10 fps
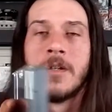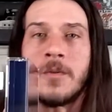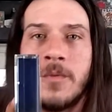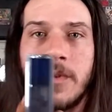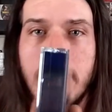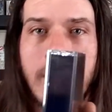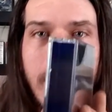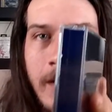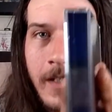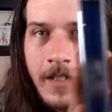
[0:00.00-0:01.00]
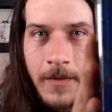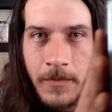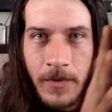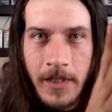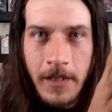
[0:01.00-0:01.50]
will look
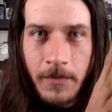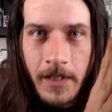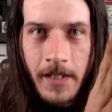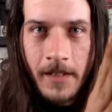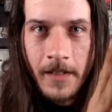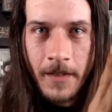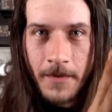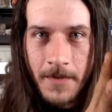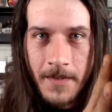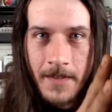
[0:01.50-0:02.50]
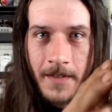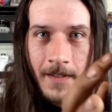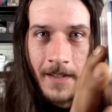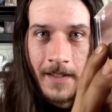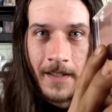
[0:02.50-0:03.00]
really, really close,
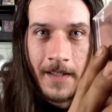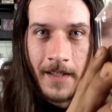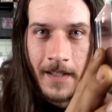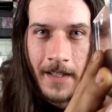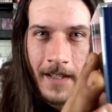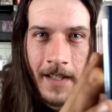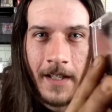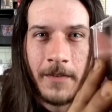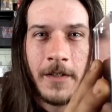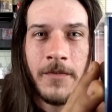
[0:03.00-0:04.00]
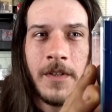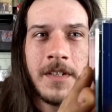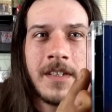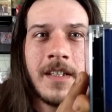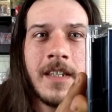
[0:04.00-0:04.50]
I don't know if you can
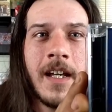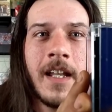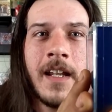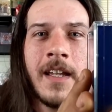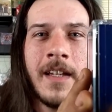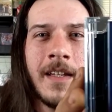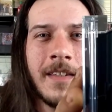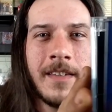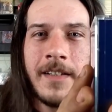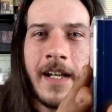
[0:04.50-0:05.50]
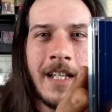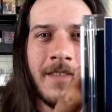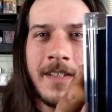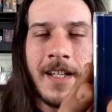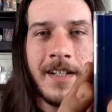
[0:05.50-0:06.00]
see that. They're not even
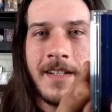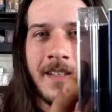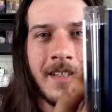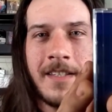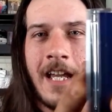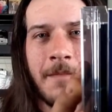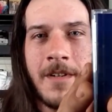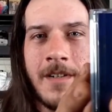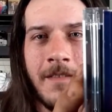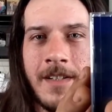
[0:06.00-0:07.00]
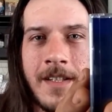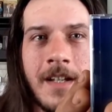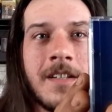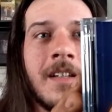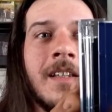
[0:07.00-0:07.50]
touching. The tabs aren't even
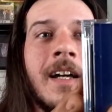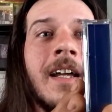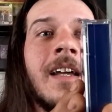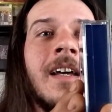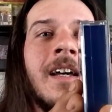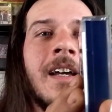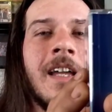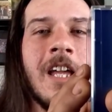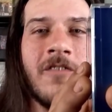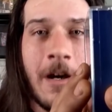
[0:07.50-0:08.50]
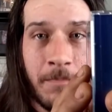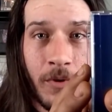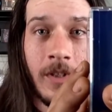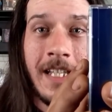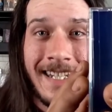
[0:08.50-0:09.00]
touching. Like, if I
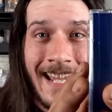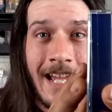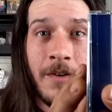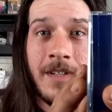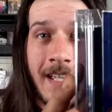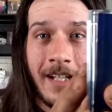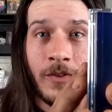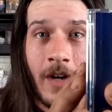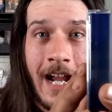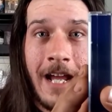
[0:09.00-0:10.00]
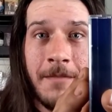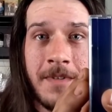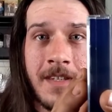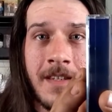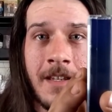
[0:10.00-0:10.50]
pull it down, it
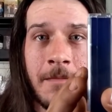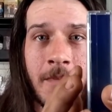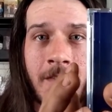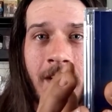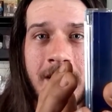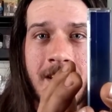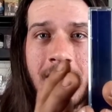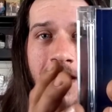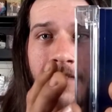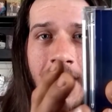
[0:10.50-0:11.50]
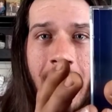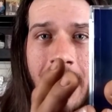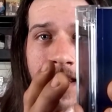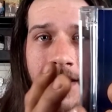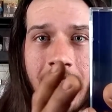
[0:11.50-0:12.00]
grabs. But if I just leave it
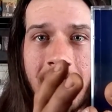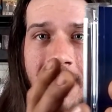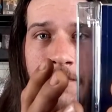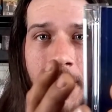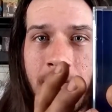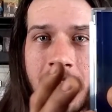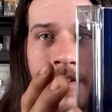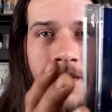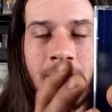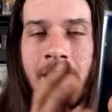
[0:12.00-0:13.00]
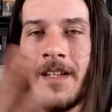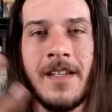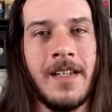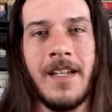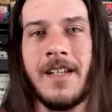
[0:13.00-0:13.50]
hanging like it's supposed to,
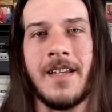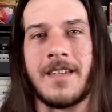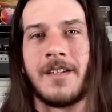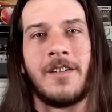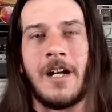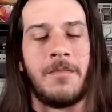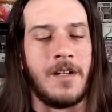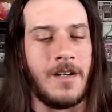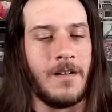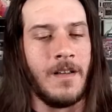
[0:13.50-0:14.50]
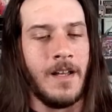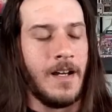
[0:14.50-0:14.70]
it doesn't grab at all.